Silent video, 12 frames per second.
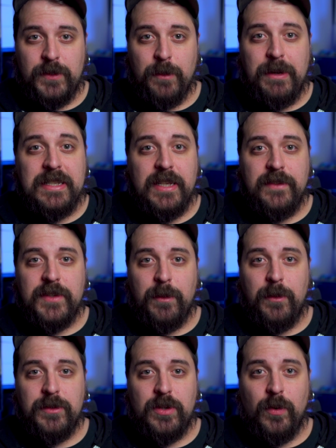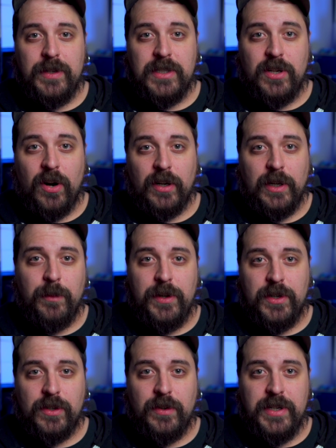So basically if someone was going to target
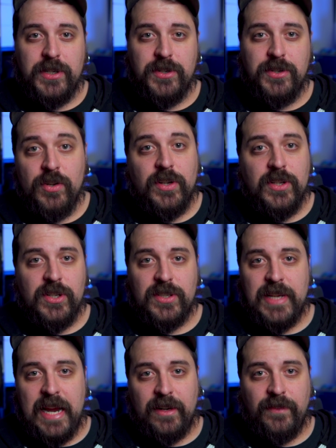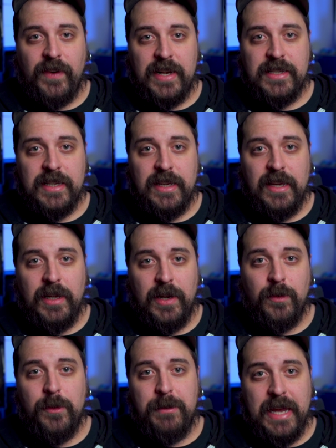one of your creatures, you could just sacrifice it and
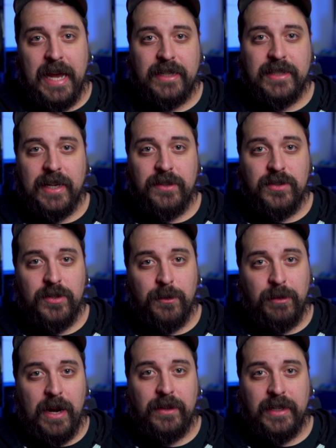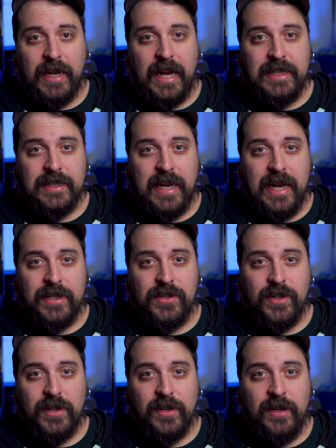it would be exiled due to Praline Ice
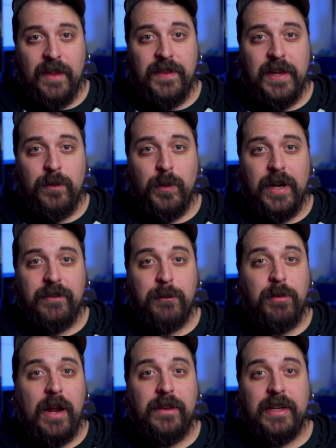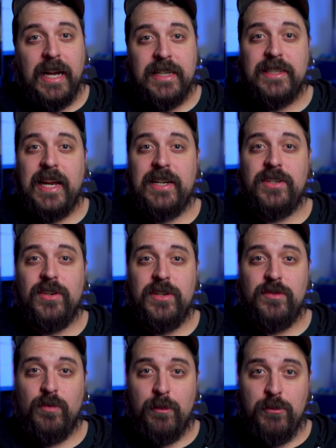Catcher. And then whenever Praline Ice Catcher
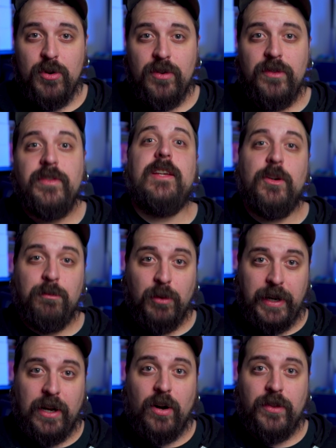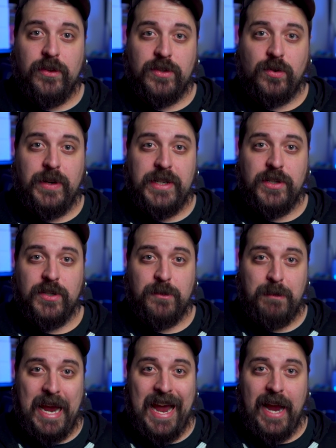is removed, it'll bring all those creatures
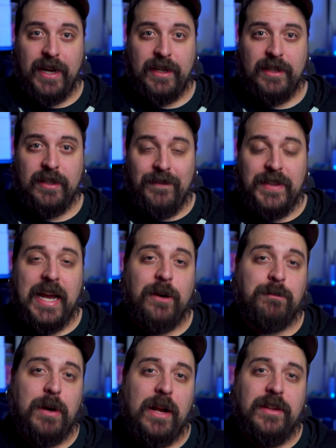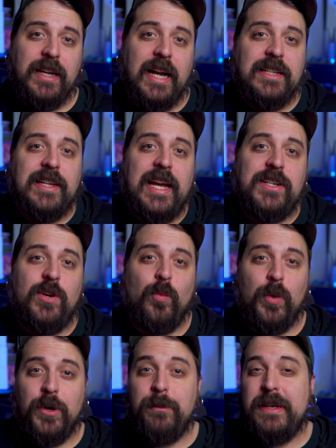back. Now, Praline Ice Catcher
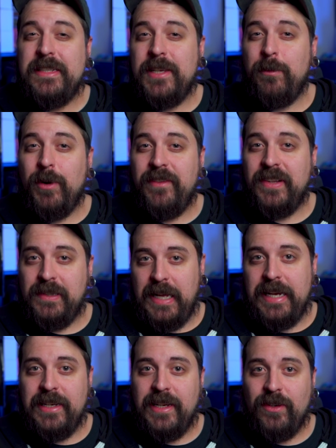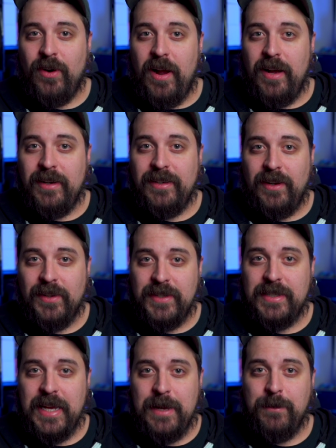will be somewhat of a lightning rod on
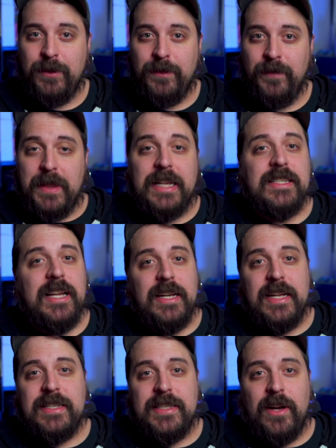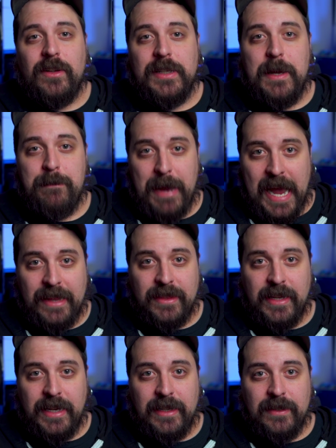the table, but that's not necessarily a bad
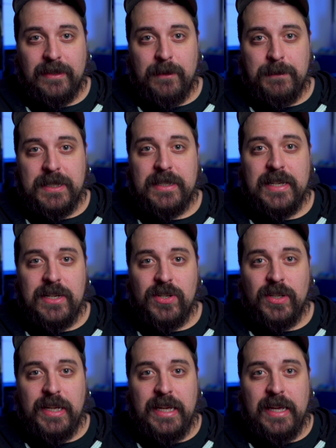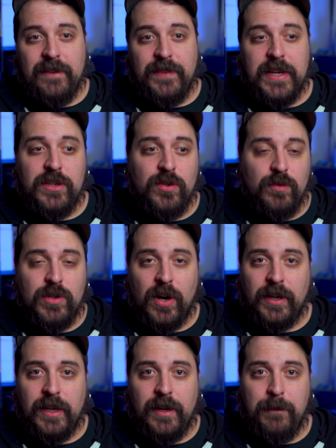thing. Because essentially, if they do
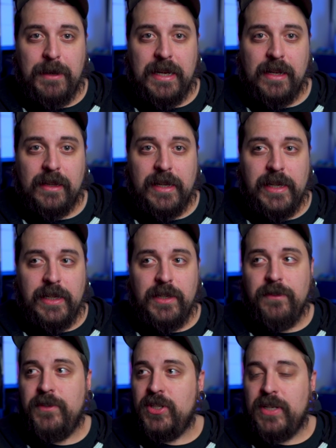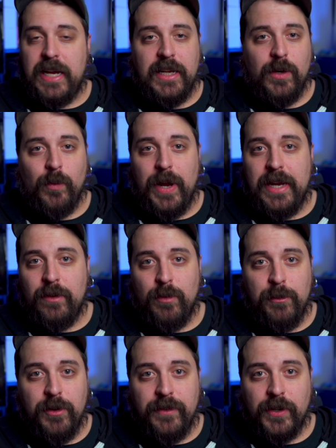target it immediately, you've just taken away a
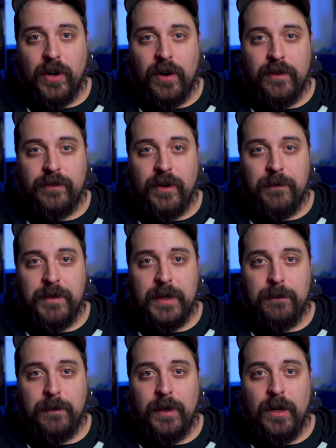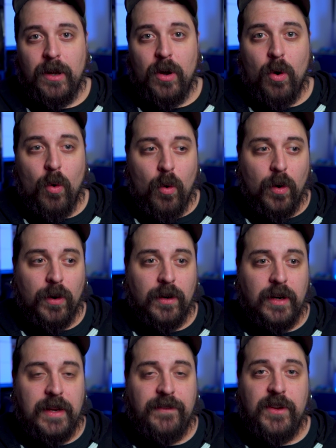removal card from them,
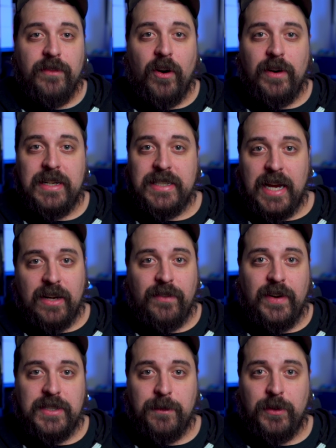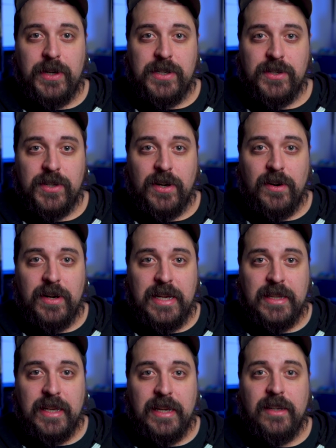or if you've already sacrificed some creatures
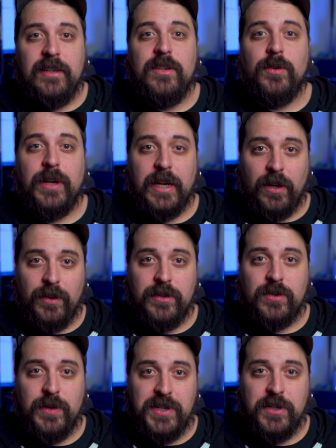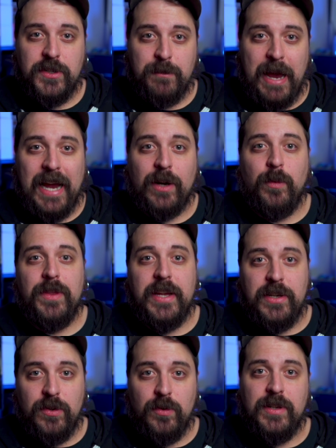underneath it, you'll get all those creatures back when
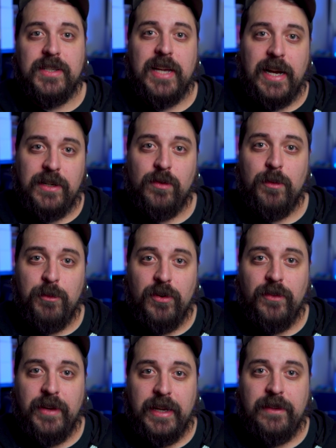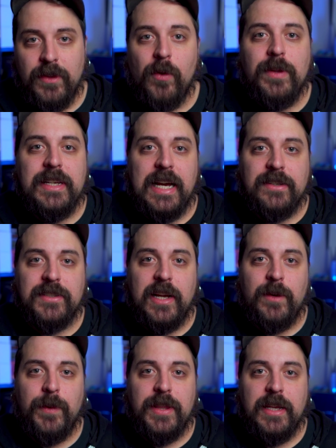they do decide to remove it. The only
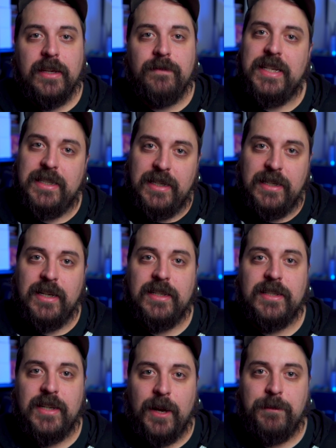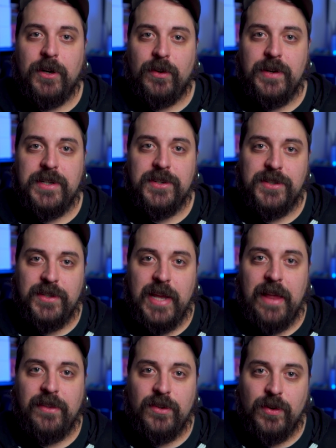downside with it is it does stop your creature's
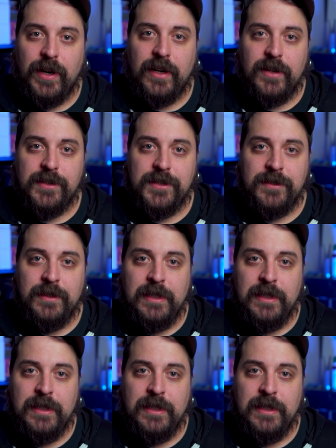death triggers.